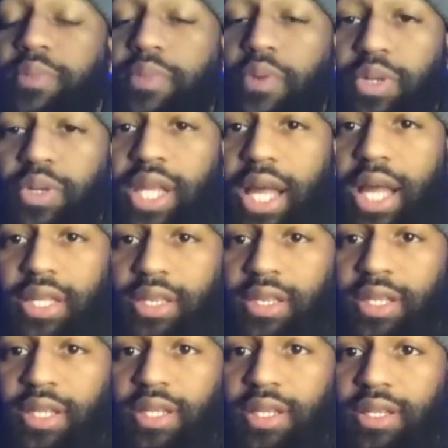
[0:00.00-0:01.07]
But with like
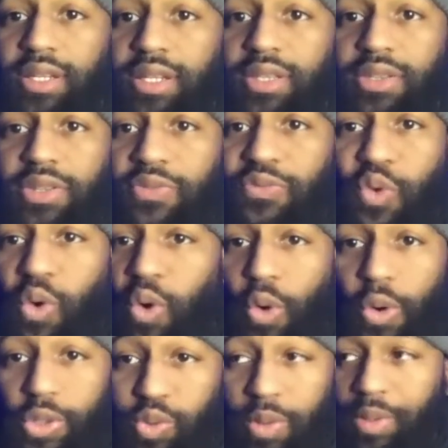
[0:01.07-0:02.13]
the four
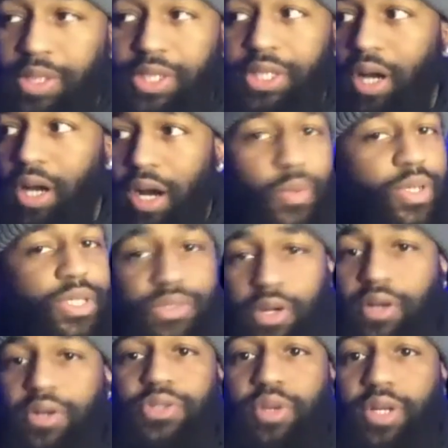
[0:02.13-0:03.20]
horsewomen, she always
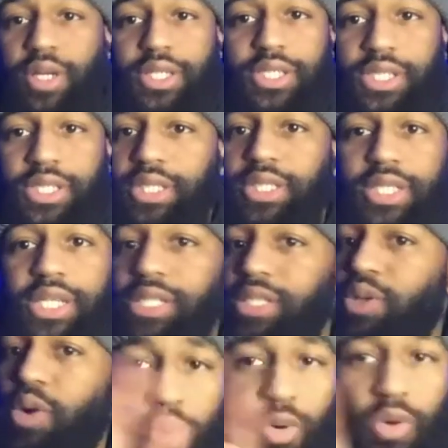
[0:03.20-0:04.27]
struggles with because she sees the
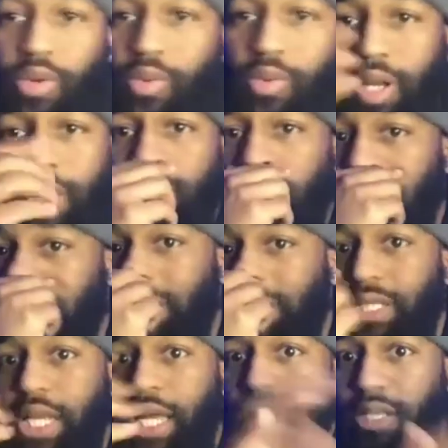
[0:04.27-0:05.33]
aura or whatever. And it's
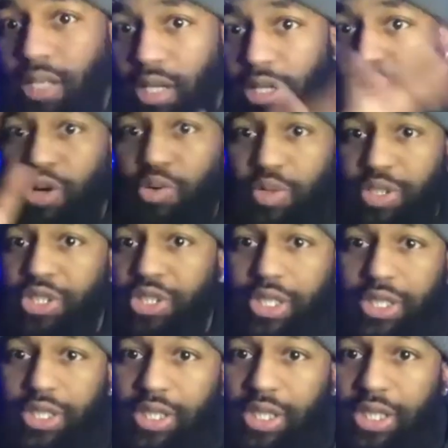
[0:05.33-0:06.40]
like the glow and shit
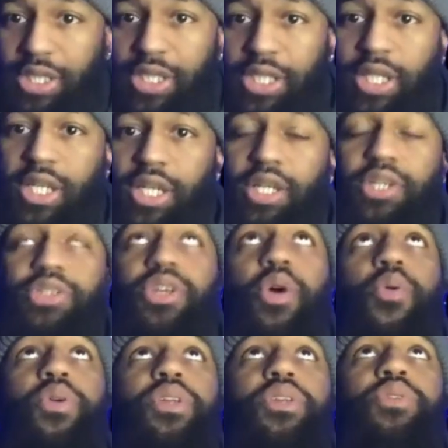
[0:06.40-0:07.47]
and she don't
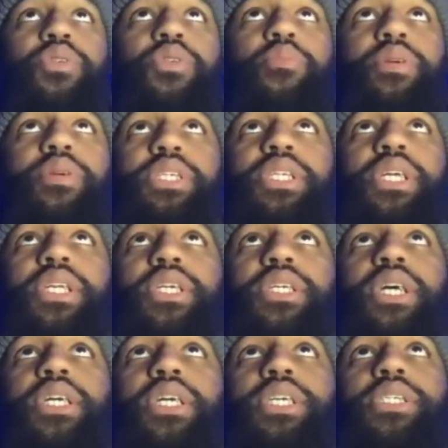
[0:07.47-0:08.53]
want to do it. But she did
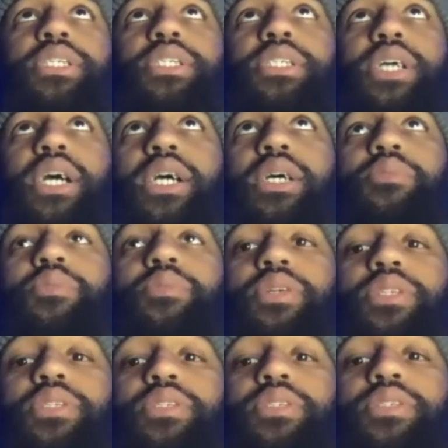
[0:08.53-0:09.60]
a, a, decent job with
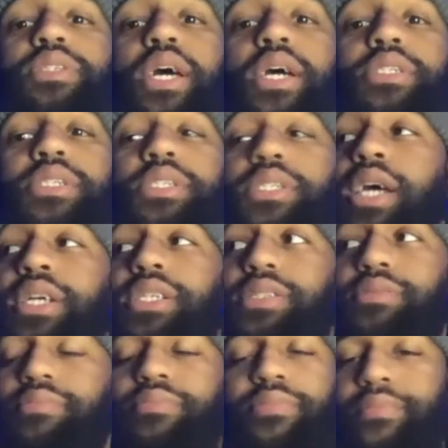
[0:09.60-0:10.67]
Sasha. Sasha.
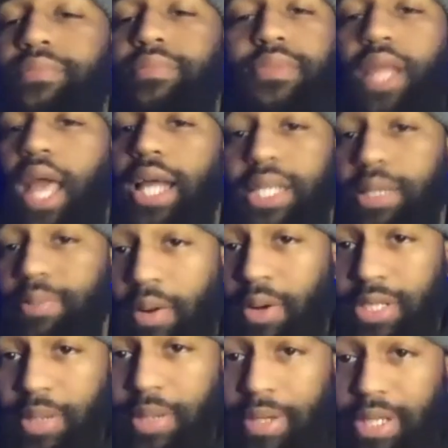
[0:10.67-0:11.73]
I take back what I
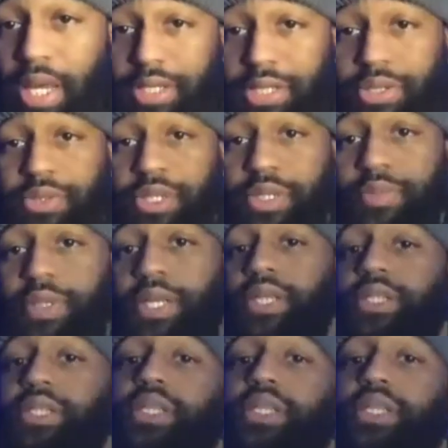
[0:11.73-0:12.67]
said about Sasha too. She's a killer.